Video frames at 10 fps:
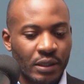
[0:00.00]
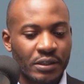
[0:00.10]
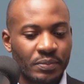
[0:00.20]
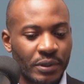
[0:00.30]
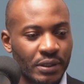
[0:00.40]

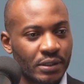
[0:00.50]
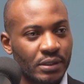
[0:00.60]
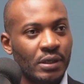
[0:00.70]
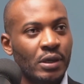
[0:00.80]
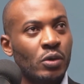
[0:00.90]
in this
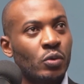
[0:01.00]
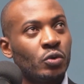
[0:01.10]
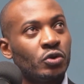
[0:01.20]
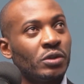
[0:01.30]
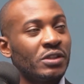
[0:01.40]
space.
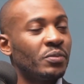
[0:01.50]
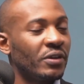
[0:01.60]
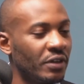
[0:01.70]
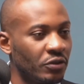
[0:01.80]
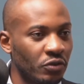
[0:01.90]
Would you
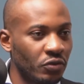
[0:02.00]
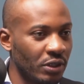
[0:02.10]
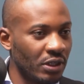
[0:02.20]
just briefly talk